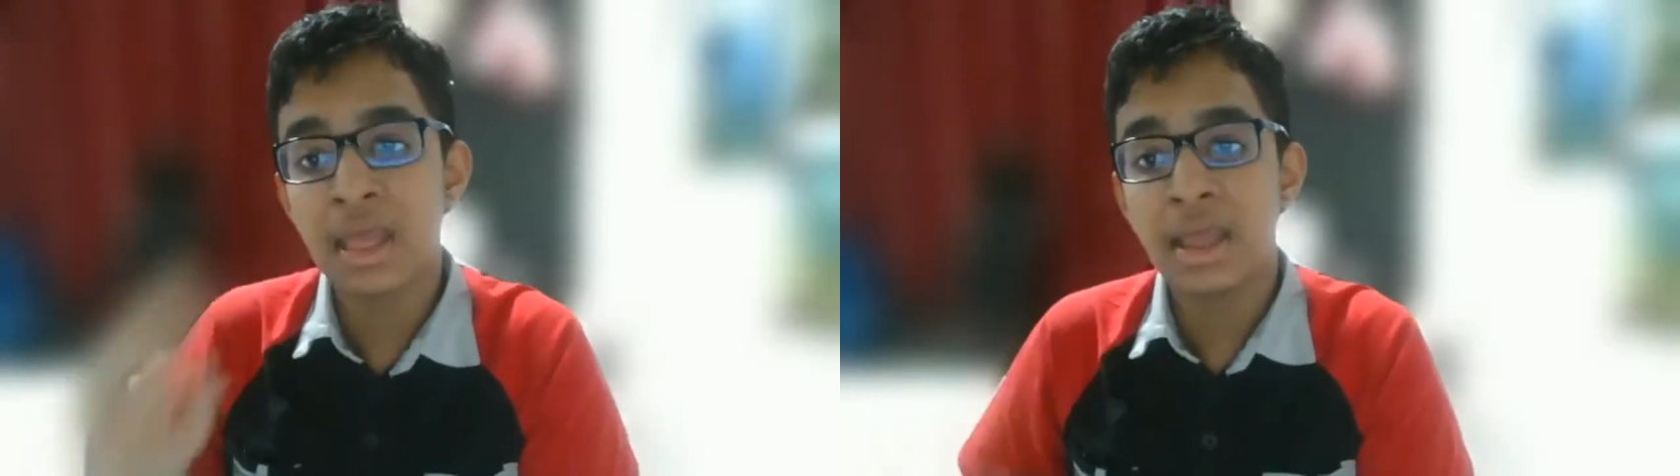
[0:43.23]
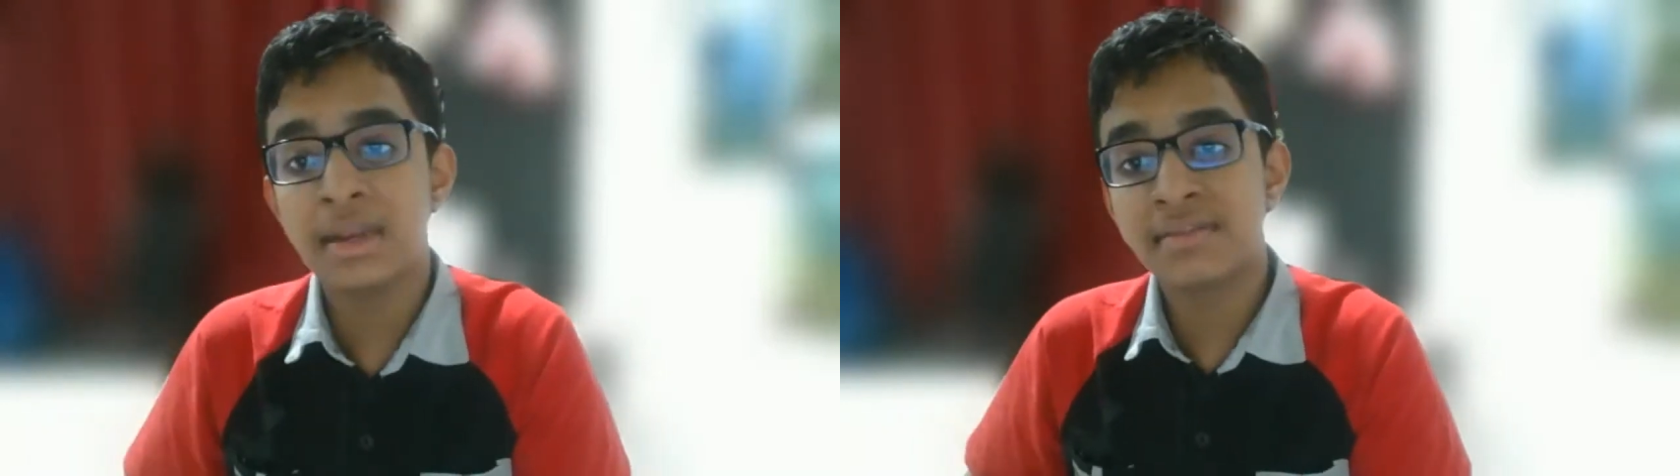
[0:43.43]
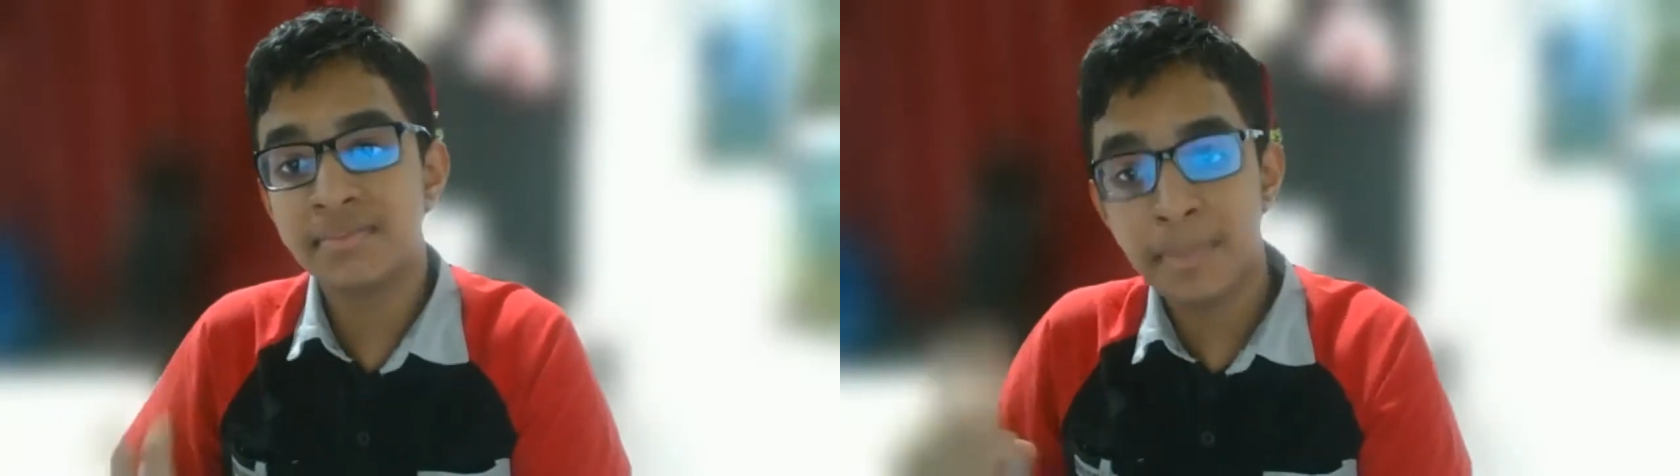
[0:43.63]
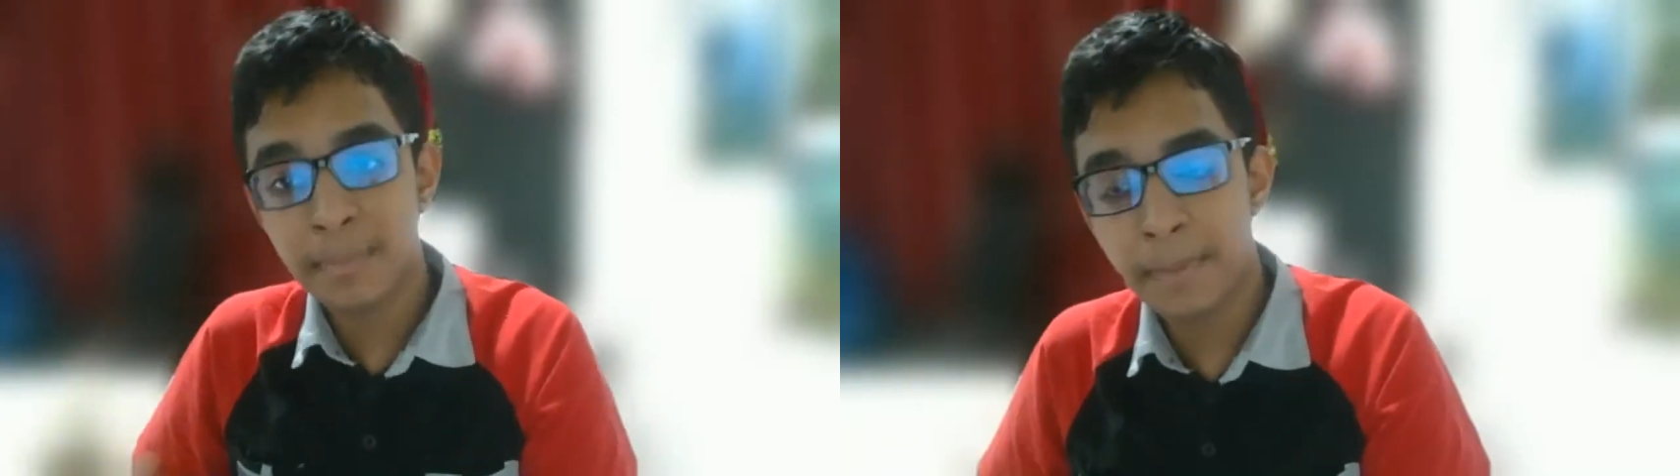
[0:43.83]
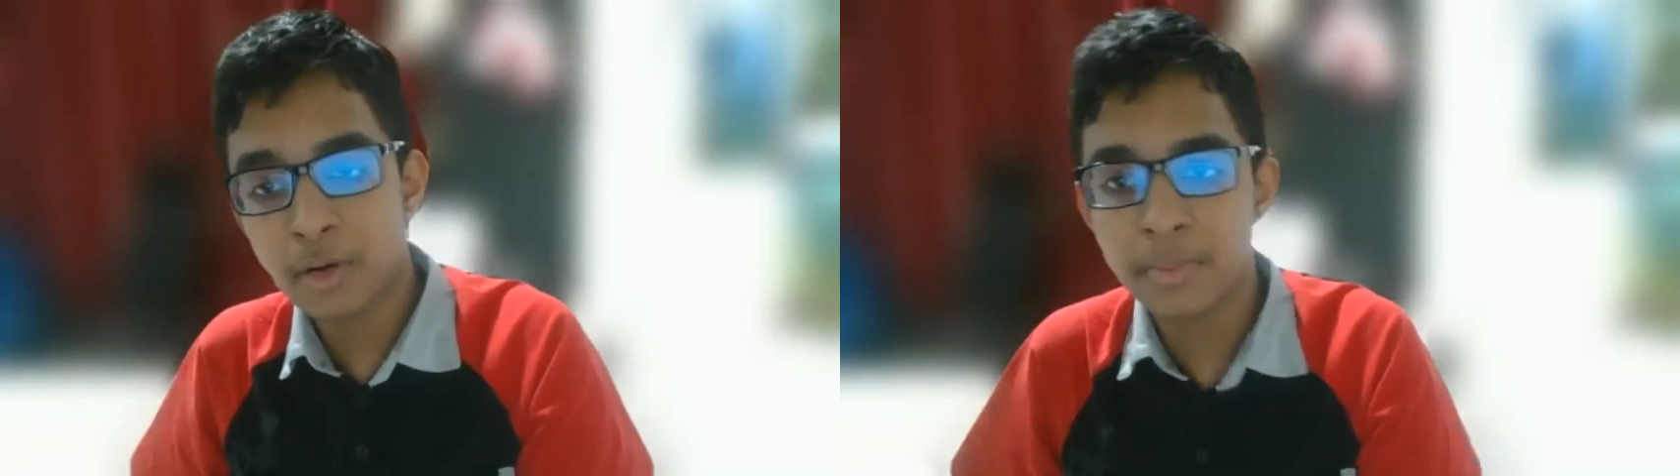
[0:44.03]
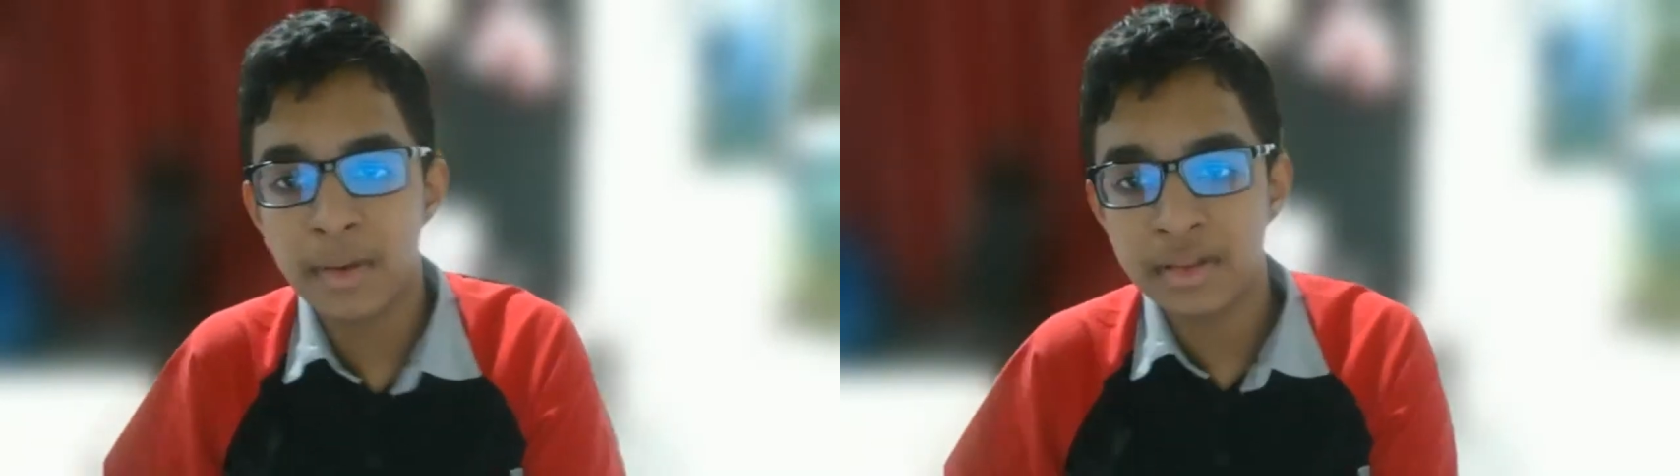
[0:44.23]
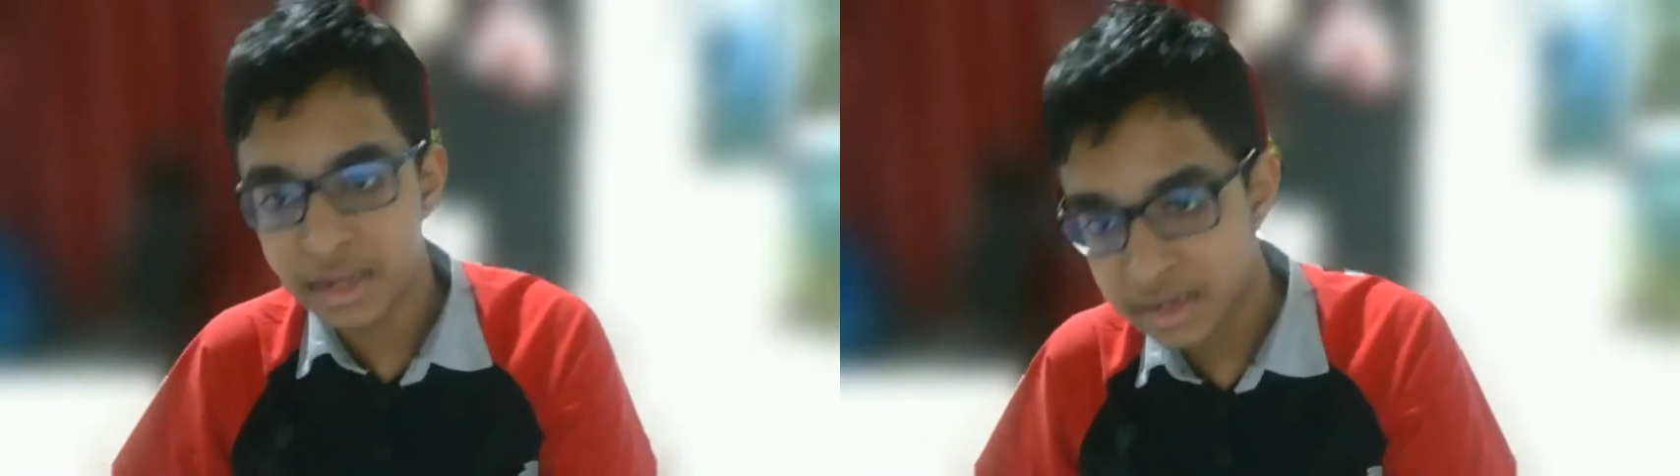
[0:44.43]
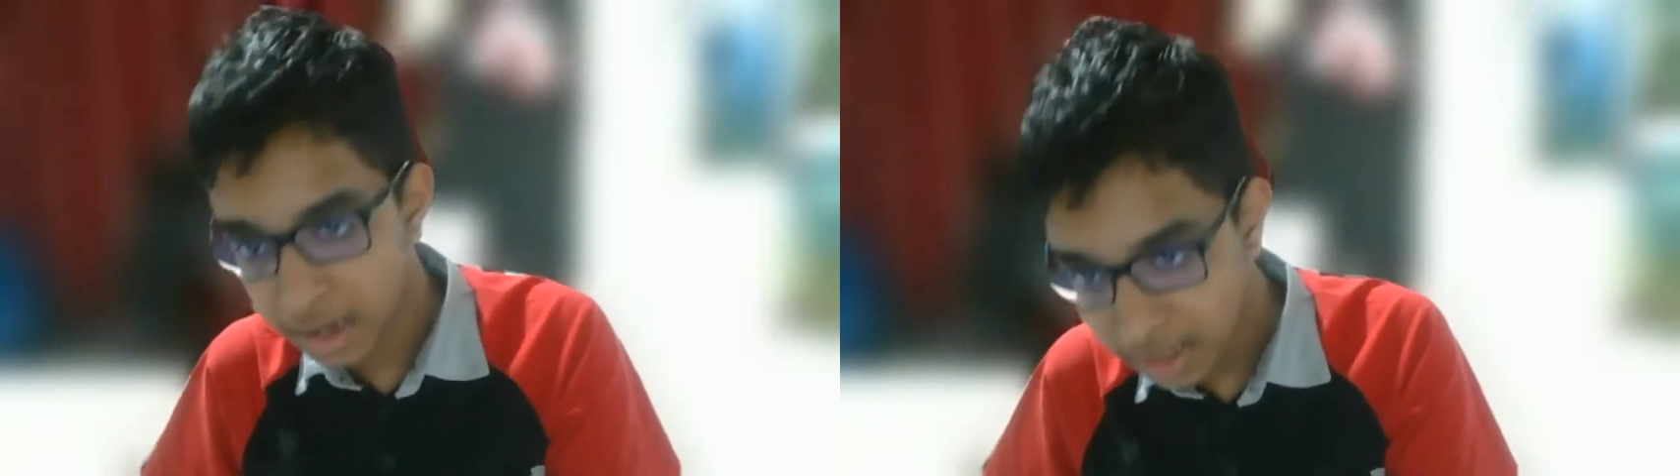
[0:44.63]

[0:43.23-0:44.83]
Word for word: It is powered by the Intel